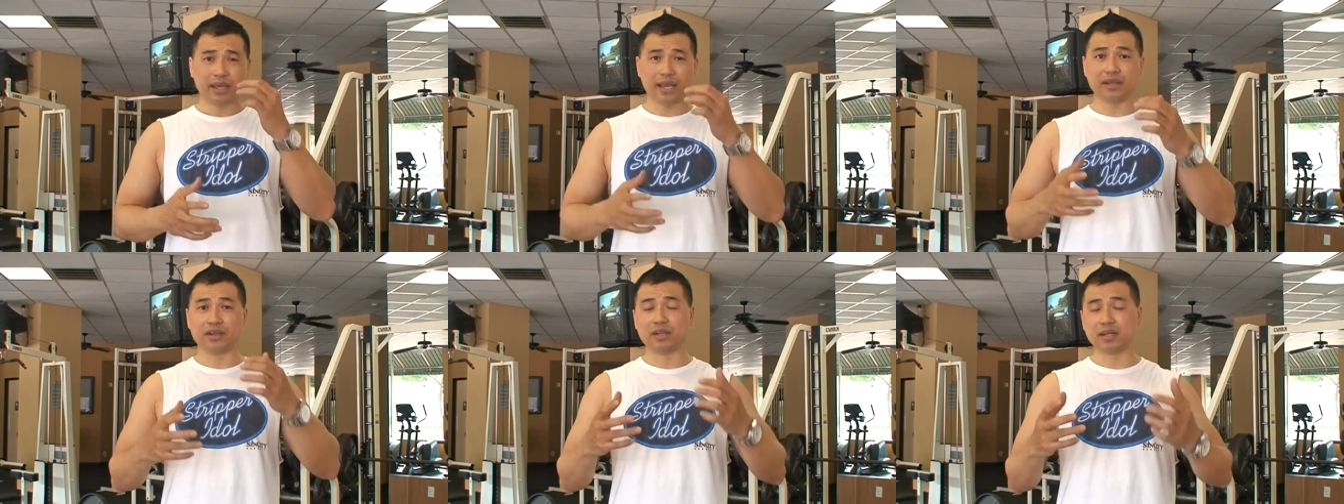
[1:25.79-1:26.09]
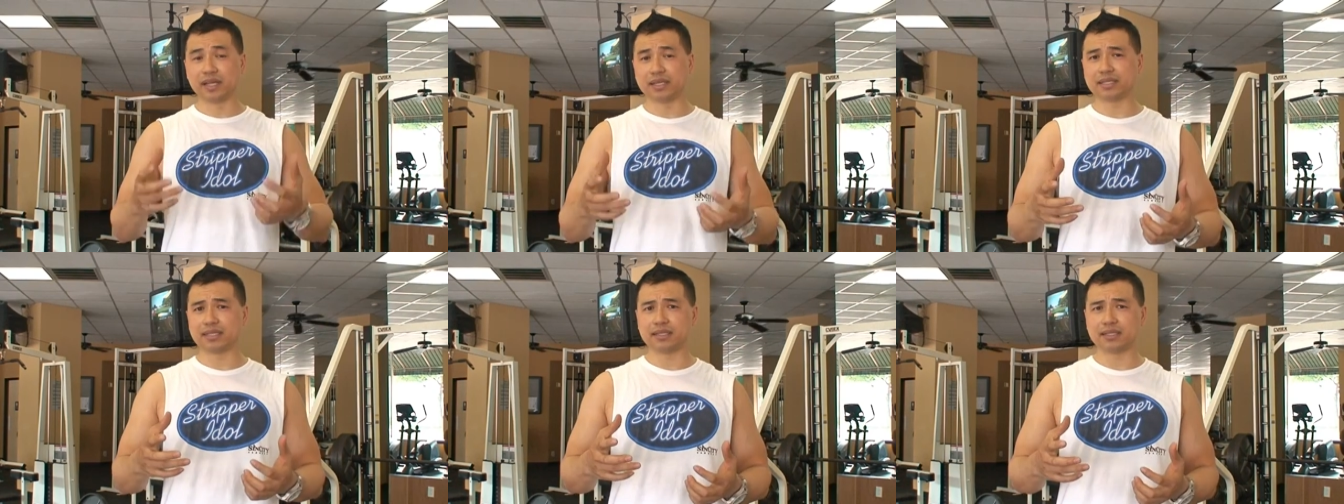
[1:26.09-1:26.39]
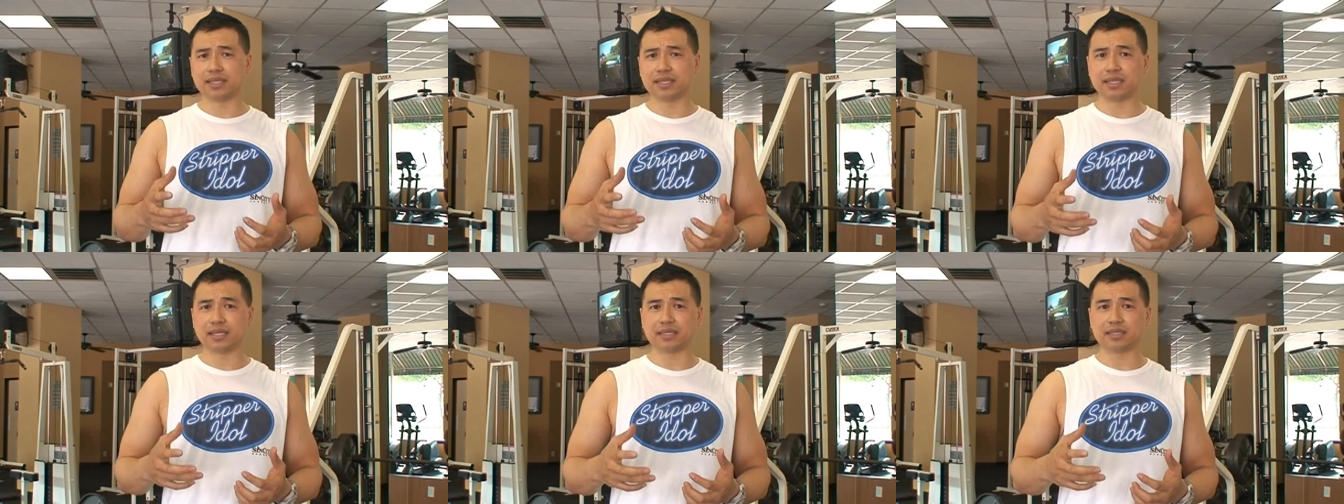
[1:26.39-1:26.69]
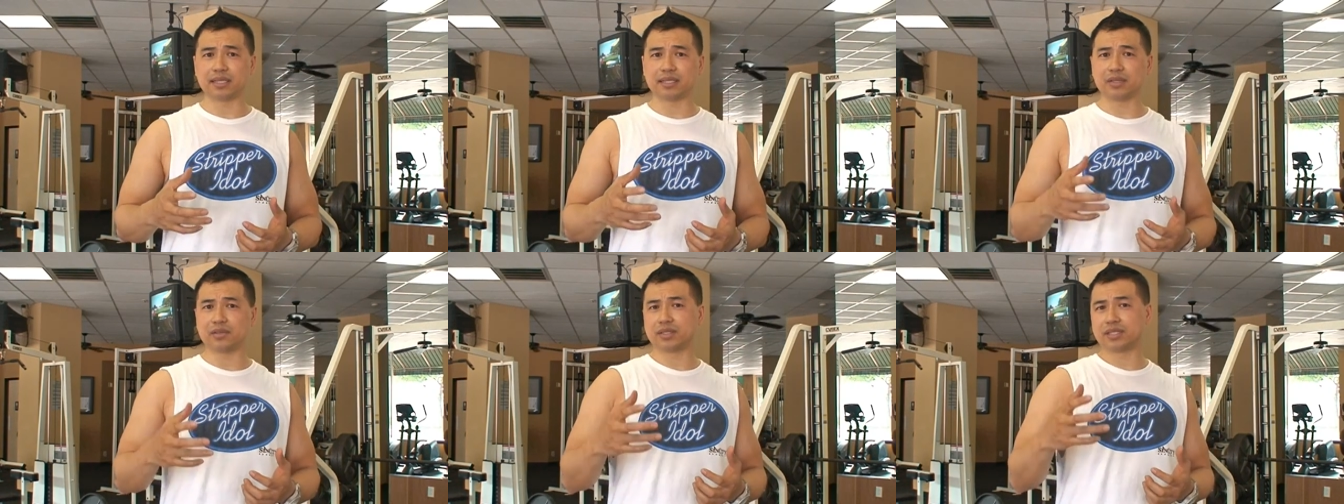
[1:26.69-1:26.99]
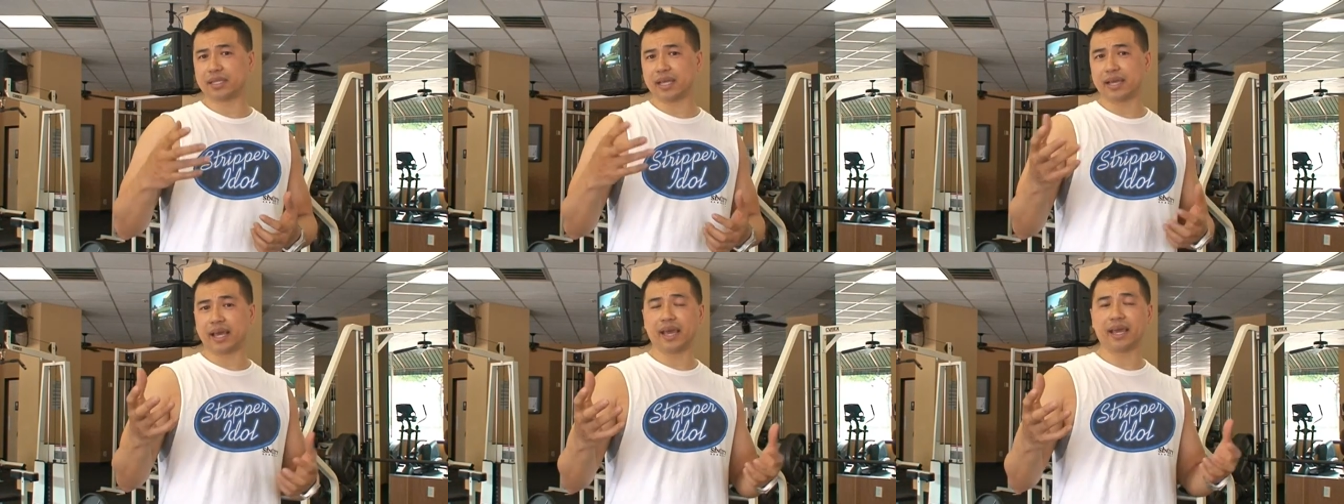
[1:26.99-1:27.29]
and you listen to this and you
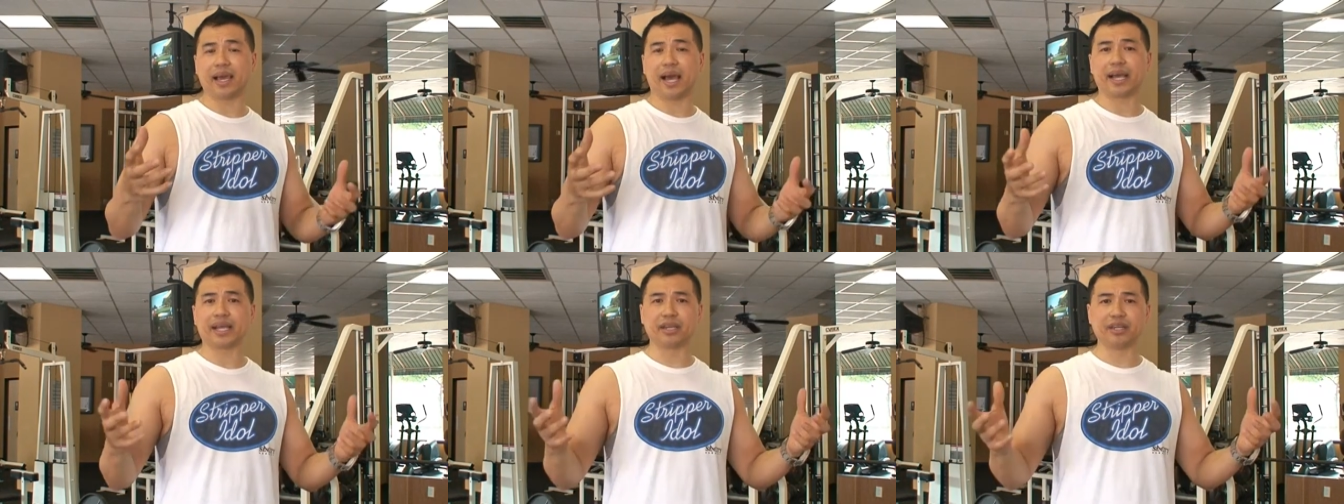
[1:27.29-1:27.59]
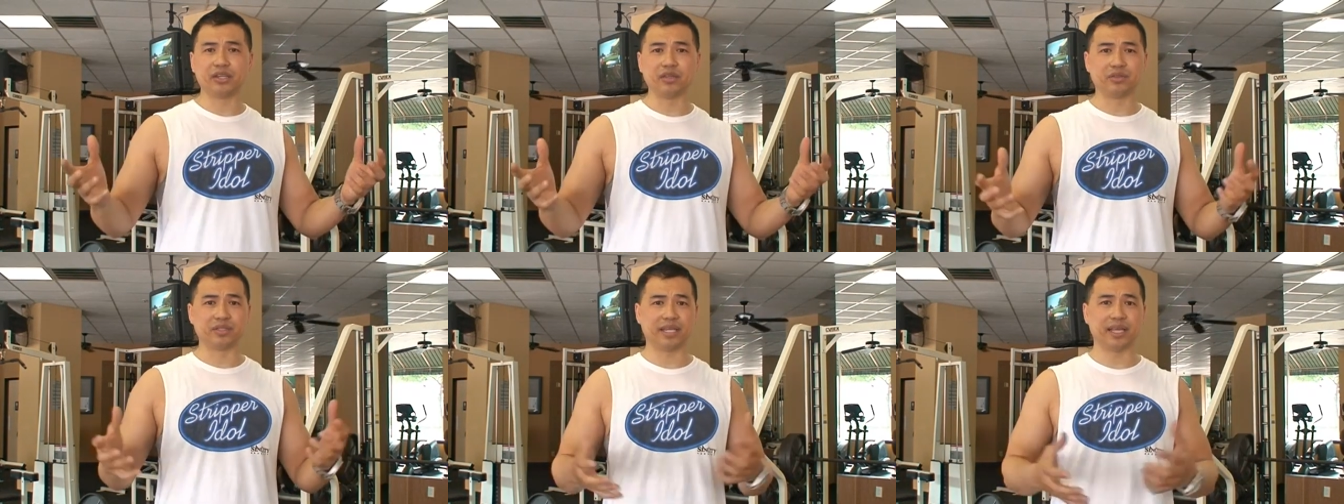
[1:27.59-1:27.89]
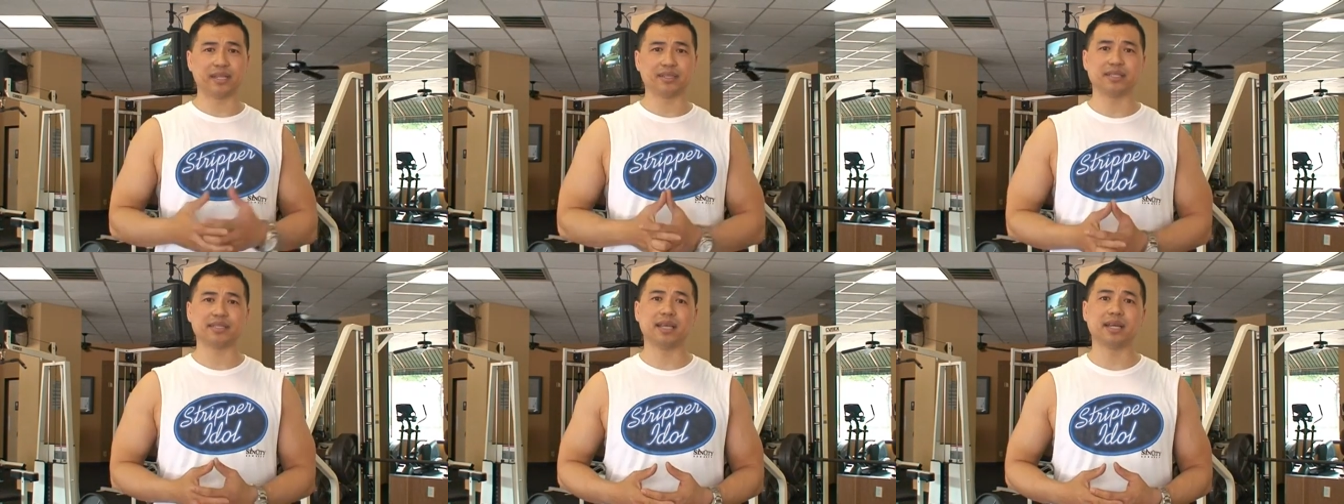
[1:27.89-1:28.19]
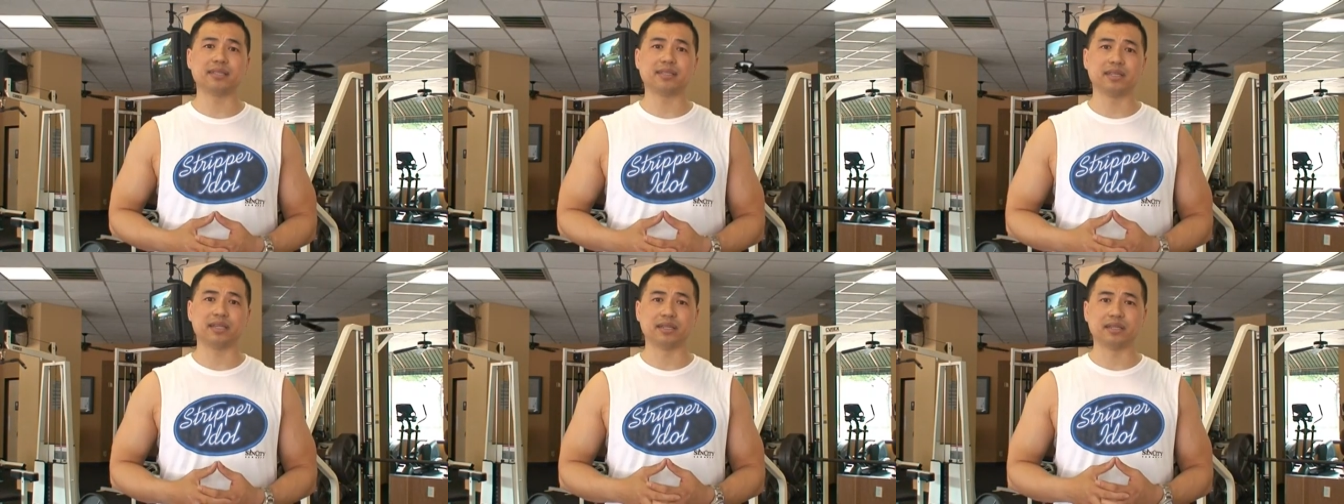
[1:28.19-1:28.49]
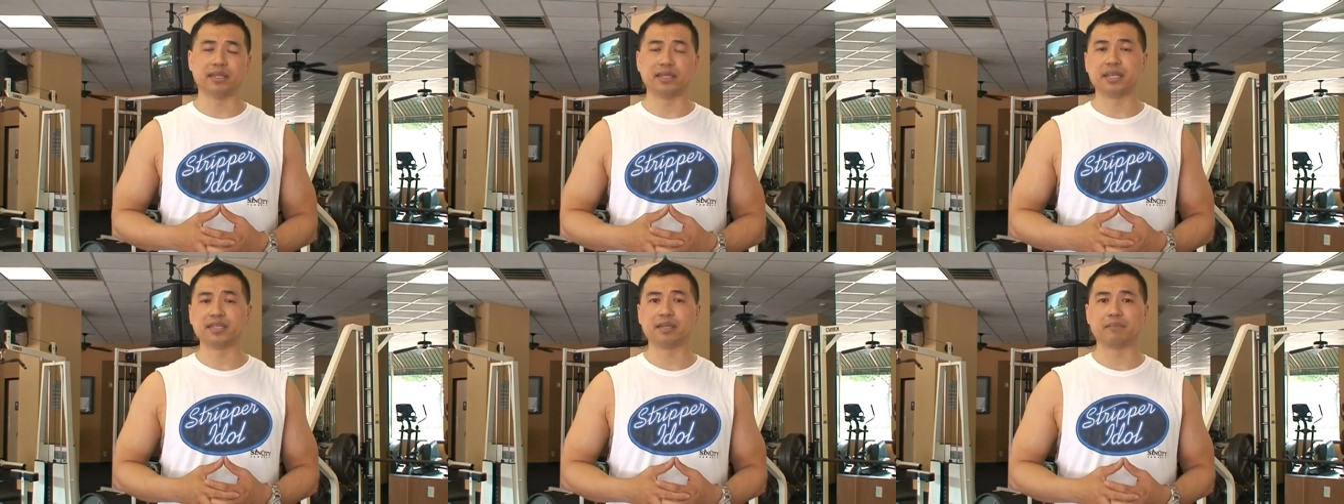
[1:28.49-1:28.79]
say, hey, I can do 10 sets and
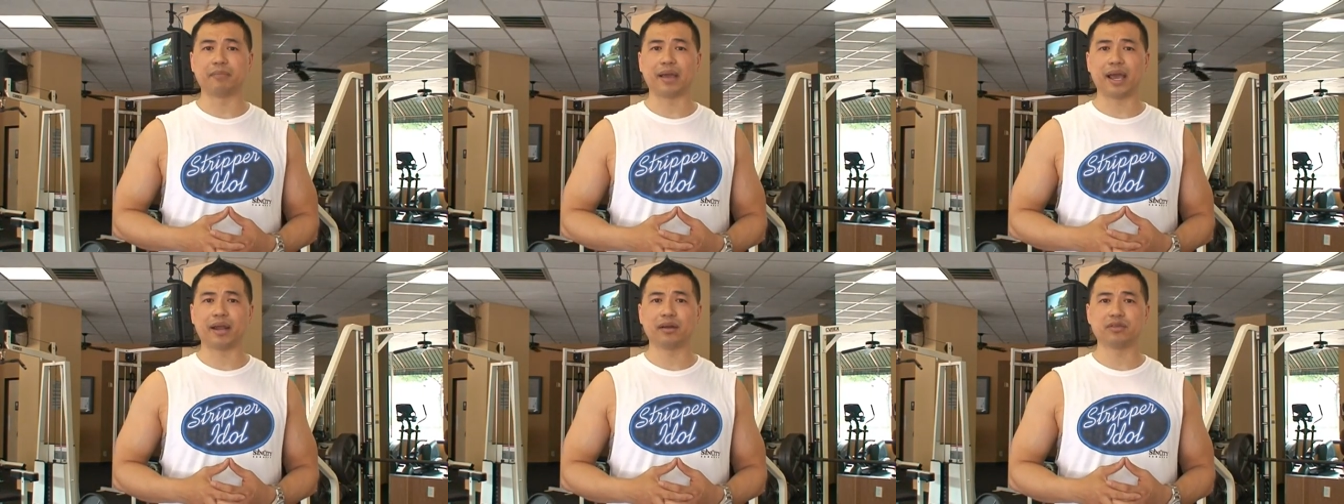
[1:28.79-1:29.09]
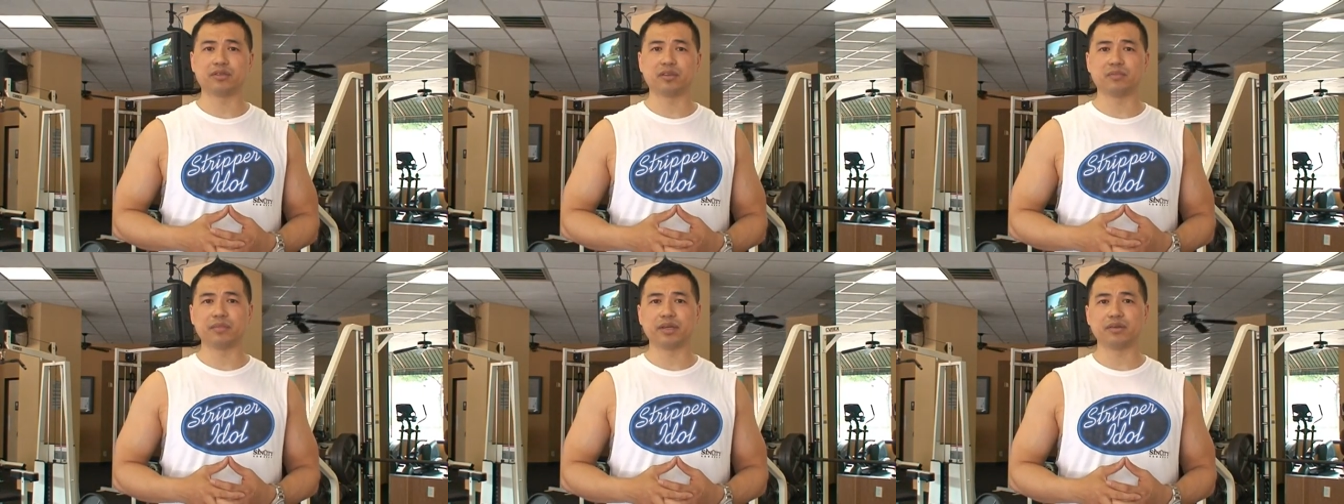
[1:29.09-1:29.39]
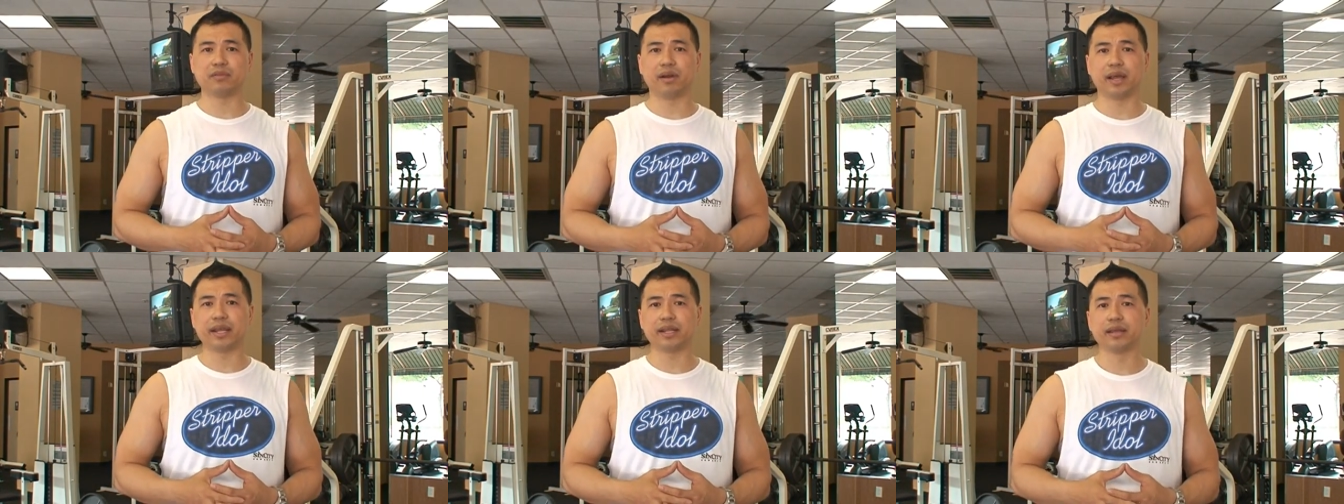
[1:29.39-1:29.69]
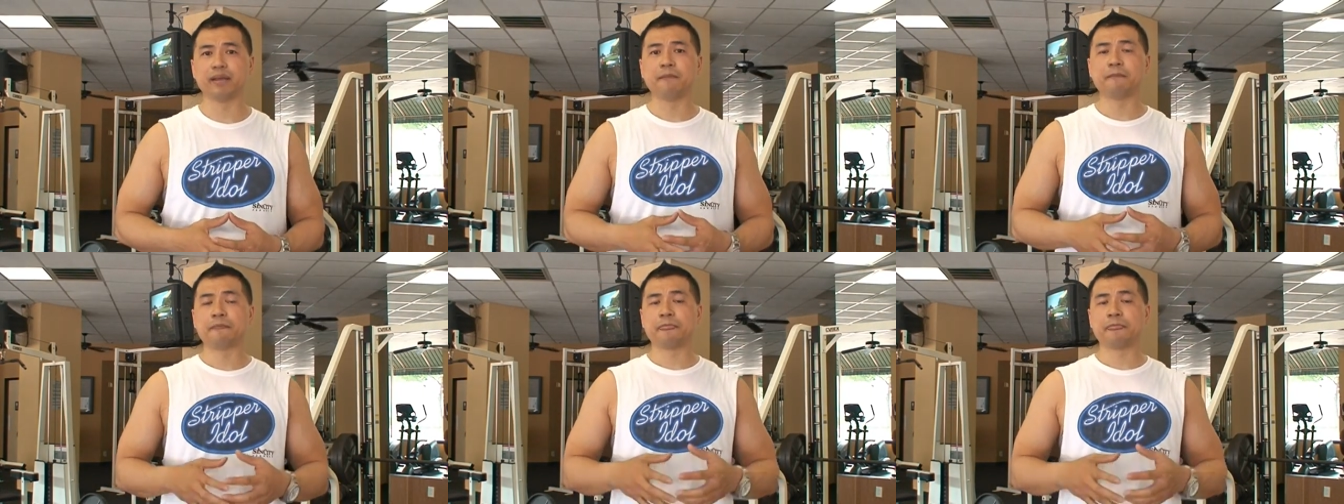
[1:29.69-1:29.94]
it doesn't matter to me, right?